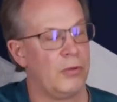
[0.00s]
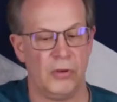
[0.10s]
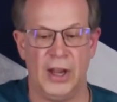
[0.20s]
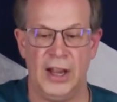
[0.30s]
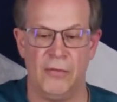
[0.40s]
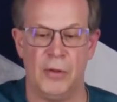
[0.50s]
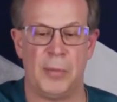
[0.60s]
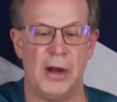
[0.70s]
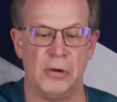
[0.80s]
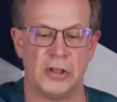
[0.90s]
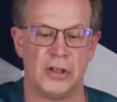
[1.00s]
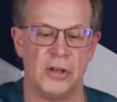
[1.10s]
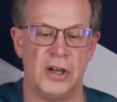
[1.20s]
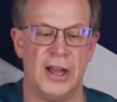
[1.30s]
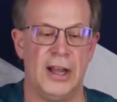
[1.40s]
So I have the power
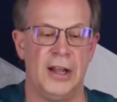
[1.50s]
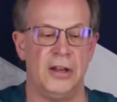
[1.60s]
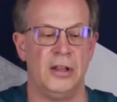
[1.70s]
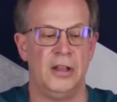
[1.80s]
turned on.